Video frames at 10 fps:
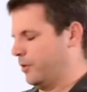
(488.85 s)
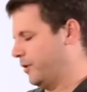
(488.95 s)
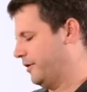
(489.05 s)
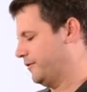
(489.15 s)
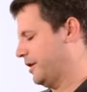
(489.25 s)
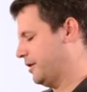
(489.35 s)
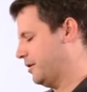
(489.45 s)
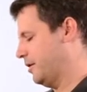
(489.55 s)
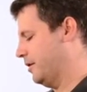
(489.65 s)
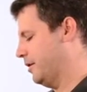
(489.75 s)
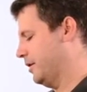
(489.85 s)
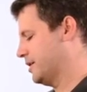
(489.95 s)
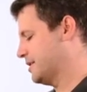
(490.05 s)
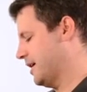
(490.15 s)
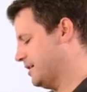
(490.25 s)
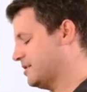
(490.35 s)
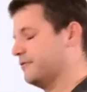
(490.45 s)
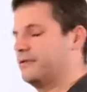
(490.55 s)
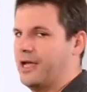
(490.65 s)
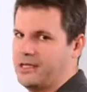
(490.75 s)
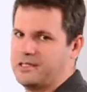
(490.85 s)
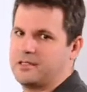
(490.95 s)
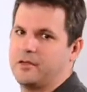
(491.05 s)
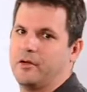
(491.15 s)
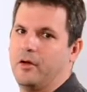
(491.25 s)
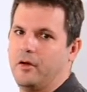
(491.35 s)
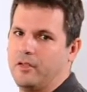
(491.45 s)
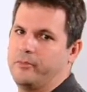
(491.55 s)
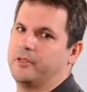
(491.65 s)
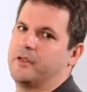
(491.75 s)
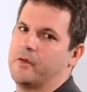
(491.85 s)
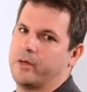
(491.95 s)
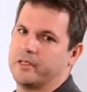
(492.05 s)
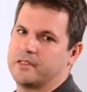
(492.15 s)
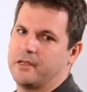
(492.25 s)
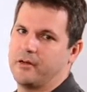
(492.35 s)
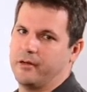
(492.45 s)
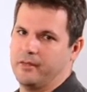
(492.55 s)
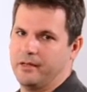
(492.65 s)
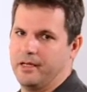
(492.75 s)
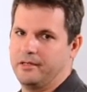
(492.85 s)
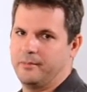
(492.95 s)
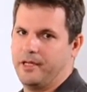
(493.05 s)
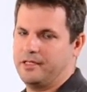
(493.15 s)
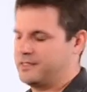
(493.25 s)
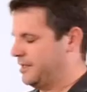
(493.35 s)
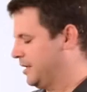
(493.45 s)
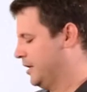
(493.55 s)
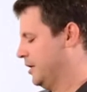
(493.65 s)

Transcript: We have done extensive tests on all the materials that are in the database